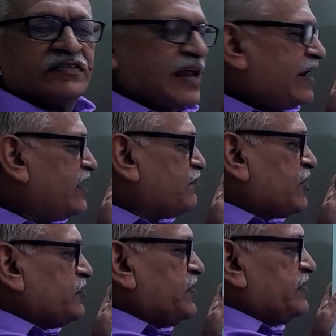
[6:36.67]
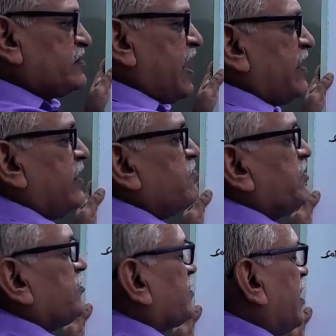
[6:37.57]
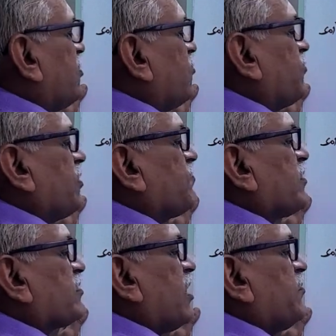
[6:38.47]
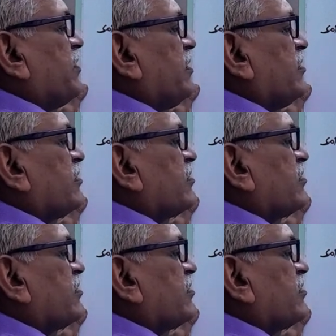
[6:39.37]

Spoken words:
tan a plus b is tan a means tan of a plus ib